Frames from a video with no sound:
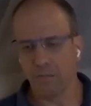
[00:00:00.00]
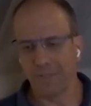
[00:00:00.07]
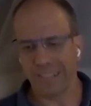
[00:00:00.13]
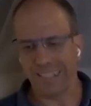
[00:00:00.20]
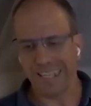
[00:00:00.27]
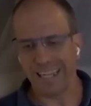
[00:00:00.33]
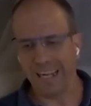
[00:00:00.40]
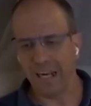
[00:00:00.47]
the
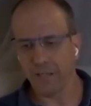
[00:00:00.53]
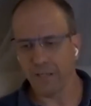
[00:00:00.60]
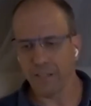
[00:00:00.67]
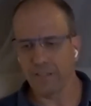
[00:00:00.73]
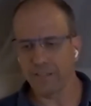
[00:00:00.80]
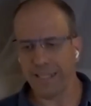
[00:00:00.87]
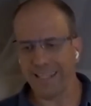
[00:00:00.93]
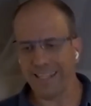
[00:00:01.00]

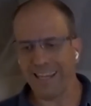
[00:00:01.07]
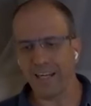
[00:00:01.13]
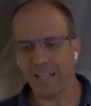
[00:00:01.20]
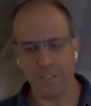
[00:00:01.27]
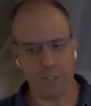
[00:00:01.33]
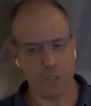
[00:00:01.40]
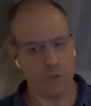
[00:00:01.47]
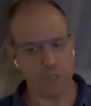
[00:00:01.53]
current AR
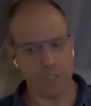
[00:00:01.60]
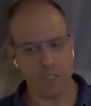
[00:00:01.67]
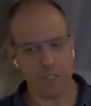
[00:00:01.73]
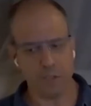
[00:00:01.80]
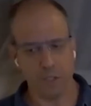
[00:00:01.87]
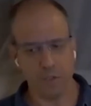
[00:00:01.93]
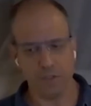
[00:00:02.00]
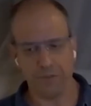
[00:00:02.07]
as you see
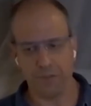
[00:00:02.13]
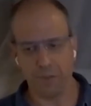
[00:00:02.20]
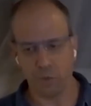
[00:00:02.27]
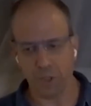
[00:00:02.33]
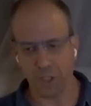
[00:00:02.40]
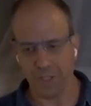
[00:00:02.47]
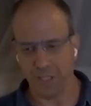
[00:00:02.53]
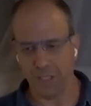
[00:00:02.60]
it on TV,
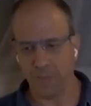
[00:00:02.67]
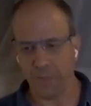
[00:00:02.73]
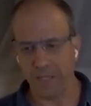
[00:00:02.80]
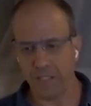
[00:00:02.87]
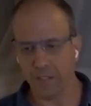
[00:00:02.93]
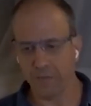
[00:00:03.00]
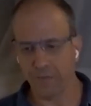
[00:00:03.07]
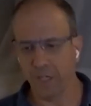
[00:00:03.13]
which is
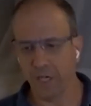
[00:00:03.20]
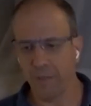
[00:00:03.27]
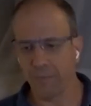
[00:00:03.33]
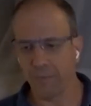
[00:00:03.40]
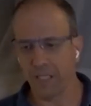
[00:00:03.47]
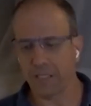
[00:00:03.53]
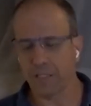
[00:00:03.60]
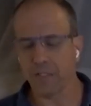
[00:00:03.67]
expensive,
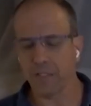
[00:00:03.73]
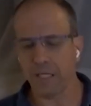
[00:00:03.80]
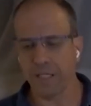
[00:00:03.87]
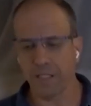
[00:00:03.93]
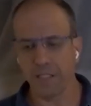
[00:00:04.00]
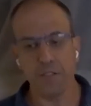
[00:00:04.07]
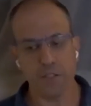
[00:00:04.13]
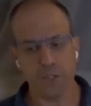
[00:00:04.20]
complex,
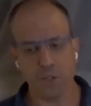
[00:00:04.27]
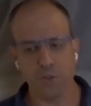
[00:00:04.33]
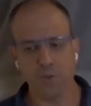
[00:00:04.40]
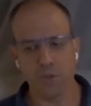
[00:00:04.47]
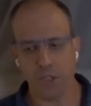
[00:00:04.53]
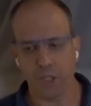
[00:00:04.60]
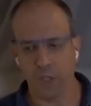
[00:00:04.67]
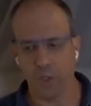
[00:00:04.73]
and in
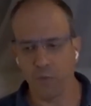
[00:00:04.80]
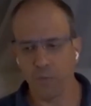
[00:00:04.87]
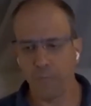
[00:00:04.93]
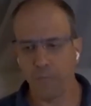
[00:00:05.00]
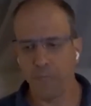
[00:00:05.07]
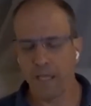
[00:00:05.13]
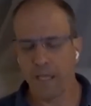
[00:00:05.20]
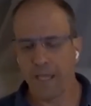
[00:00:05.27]
studio,
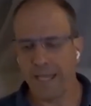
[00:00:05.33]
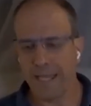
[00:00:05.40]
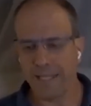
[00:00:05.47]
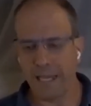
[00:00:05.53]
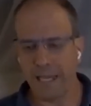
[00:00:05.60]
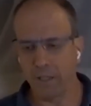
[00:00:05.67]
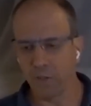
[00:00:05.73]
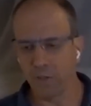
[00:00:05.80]

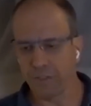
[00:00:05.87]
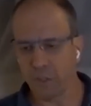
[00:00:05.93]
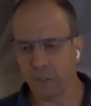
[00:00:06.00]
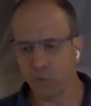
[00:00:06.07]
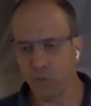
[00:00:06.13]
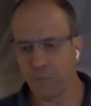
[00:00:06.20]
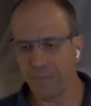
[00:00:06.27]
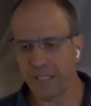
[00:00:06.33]
and out of
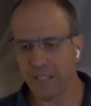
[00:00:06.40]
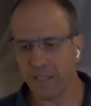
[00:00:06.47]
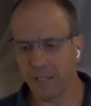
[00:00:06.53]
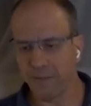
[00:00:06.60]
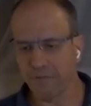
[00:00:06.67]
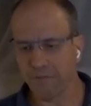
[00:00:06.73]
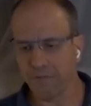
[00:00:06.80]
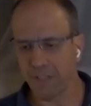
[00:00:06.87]
it we make
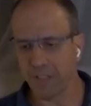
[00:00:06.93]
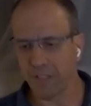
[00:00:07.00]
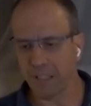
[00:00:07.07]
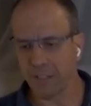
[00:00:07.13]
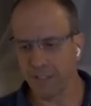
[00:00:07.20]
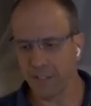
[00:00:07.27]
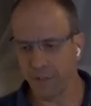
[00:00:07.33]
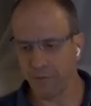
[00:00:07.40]
something
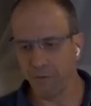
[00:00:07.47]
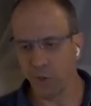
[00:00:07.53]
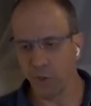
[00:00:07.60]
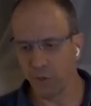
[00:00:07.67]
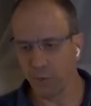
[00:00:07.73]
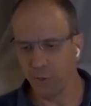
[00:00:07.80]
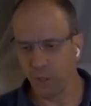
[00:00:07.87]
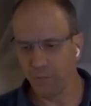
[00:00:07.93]
that is
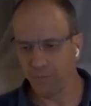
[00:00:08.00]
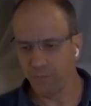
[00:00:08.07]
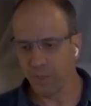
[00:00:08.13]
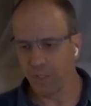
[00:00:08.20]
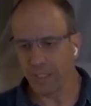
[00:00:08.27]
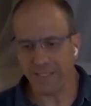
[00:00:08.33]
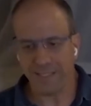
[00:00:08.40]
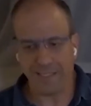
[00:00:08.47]
affordable,
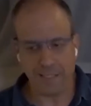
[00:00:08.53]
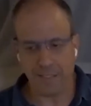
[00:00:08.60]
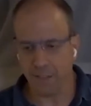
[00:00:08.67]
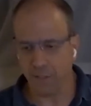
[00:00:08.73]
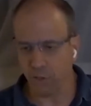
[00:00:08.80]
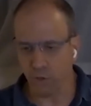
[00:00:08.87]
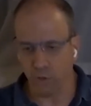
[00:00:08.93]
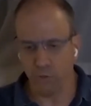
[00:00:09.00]
it's
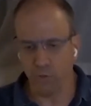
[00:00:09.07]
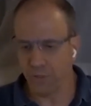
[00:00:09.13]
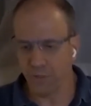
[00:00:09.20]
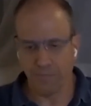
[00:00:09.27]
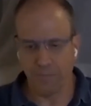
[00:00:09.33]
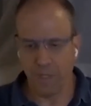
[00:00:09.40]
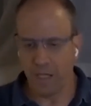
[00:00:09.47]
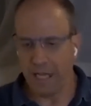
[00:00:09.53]
easy to use.
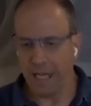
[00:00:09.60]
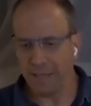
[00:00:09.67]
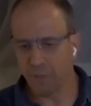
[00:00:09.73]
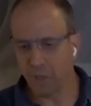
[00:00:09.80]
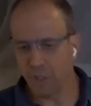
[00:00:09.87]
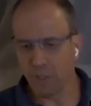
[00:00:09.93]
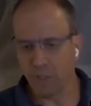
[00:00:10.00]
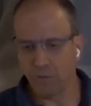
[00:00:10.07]

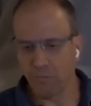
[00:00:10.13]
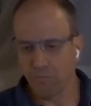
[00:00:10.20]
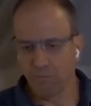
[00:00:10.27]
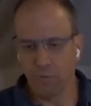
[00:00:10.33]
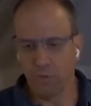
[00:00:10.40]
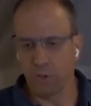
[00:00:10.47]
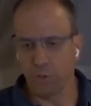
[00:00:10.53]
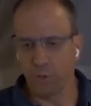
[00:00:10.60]
I'm just
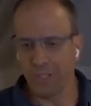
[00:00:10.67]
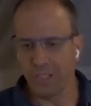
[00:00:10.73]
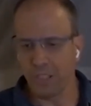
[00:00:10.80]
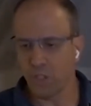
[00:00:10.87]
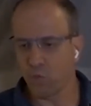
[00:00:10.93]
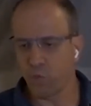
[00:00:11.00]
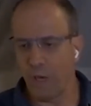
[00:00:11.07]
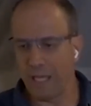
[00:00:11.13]
doing
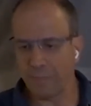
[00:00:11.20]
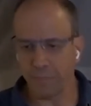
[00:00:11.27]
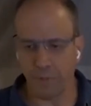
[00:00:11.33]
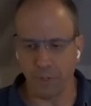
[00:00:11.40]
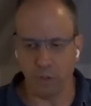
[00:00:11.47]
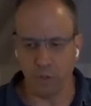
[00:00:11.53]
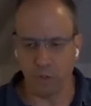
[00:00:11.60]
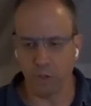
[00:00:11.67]

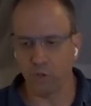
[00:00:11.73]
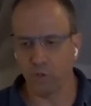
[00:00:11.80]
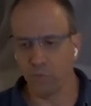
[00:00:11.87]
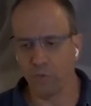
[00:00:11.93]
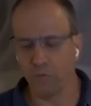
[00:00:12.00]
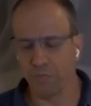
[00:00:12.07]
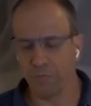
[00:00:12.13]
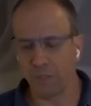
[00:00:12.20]
swipe in order to
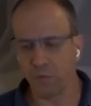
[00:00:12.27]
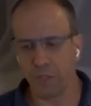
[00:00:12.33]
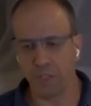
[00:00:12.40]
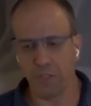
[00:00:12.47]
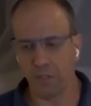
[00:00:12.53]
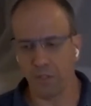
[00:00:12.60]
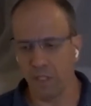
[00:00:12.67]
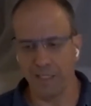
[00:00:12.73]
move
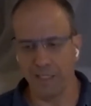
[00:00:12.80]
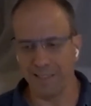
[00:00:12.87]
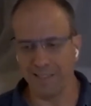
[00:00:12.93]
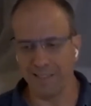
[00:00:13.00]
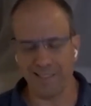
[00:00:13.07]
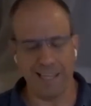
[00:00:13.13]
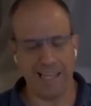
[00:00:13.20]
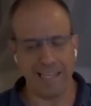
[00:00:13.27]
between
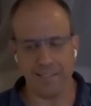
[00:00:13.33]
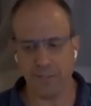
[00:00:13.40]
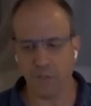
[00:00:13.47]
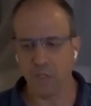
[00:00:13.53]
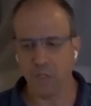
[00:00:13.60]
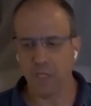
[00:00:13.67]
the slides,